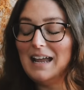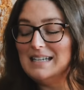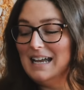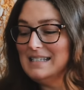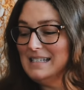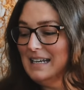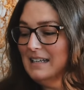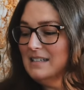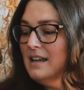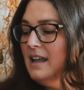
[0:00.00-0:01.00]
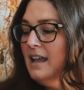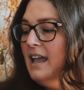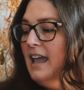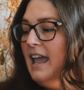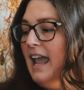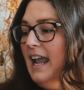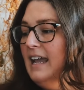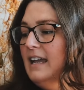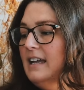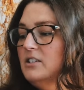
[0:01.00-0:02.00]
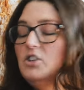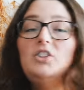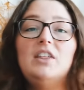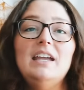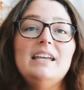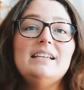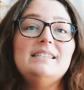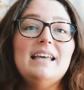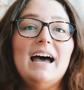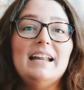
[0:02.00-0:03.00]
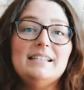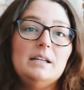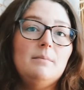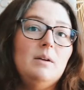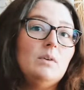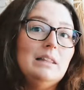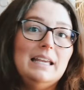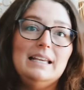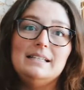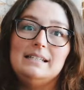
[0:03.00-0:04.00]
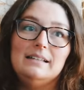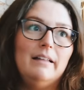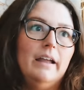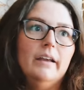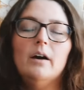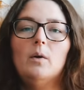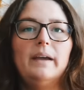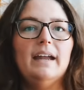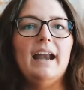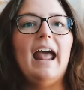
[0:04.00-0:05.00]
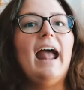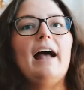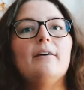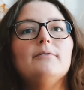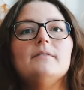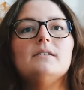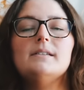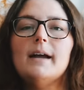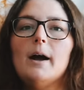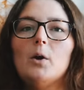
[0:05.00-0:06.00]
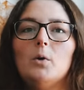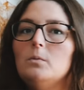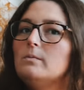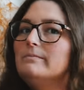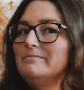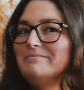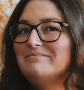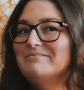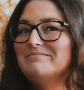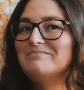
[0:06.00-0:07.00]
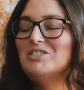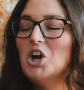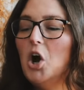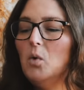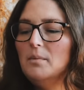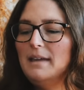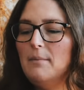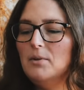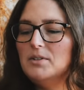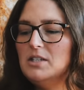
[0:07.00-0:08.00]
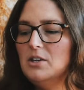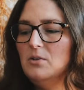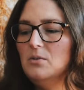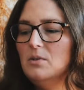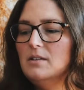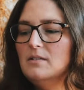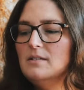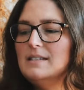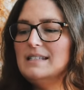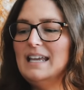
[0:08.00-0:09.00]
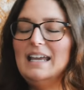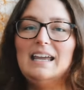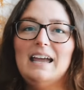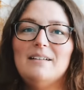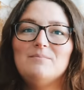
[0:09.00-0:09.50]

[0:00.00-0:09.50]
test knit. And the good thing is that it's going to be released in like a week and a half. So y'all will be able to see